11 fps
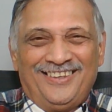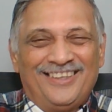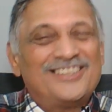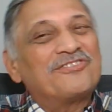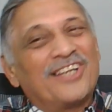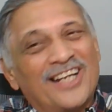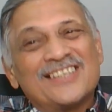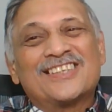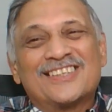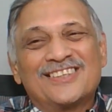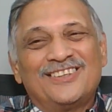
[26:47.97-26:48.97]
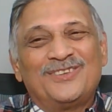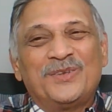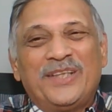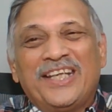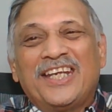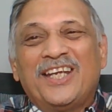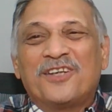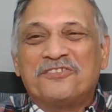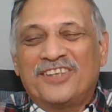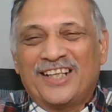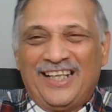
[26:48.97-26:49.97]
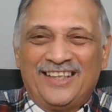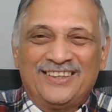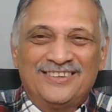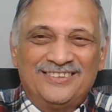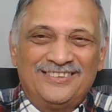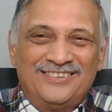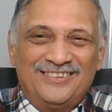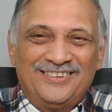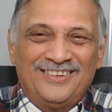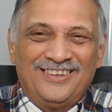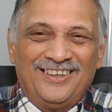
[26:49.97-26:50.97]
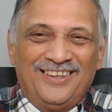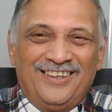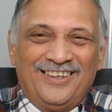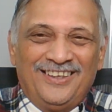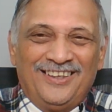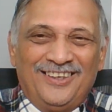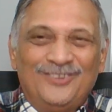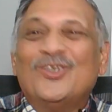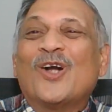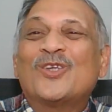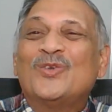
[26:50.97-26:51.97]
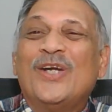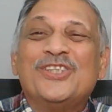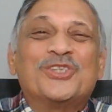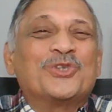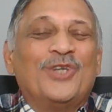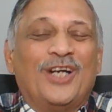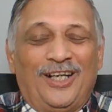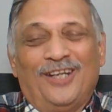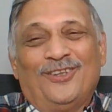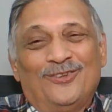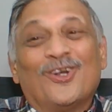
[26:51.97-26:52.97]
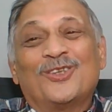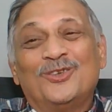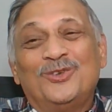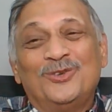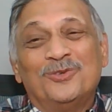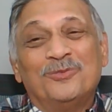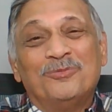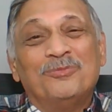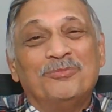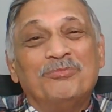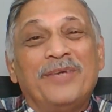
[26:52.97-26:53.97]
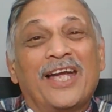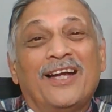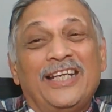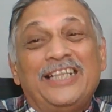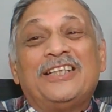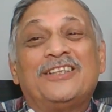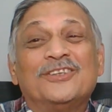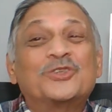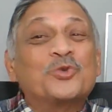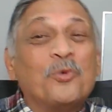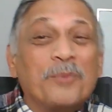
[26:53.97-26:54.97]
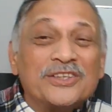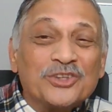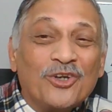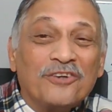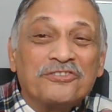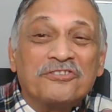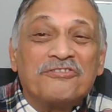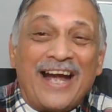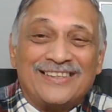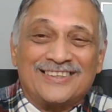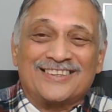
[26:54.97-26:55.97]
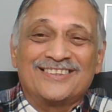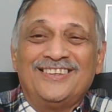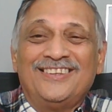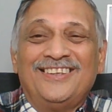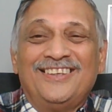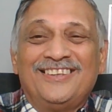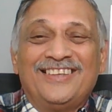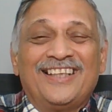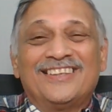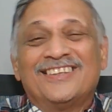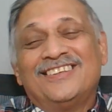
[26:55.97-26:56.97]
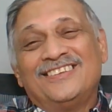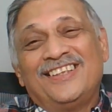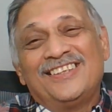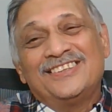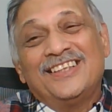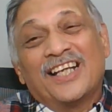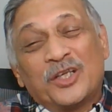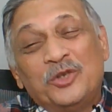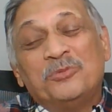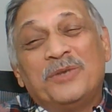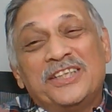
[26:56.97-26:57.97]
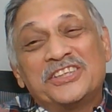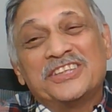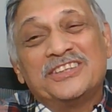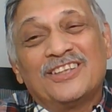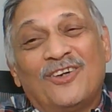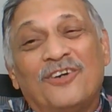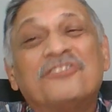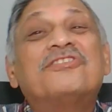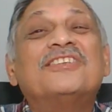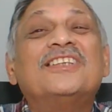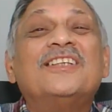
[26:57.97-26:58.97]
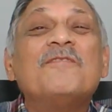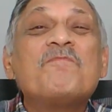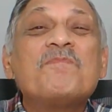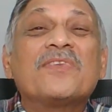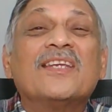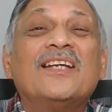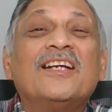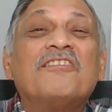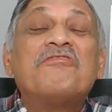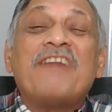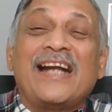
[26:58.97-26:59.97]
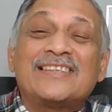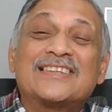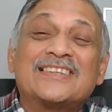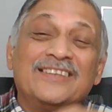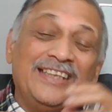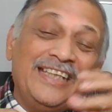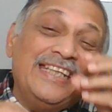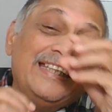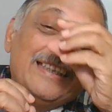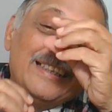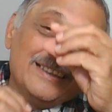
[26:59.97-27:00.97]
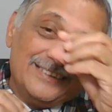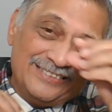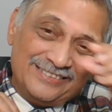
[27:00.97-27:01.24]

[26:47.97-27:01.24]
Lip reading: It's for us to take care of our heart, not to ensure, not to eat so much of fats that there is an accumulation of fats in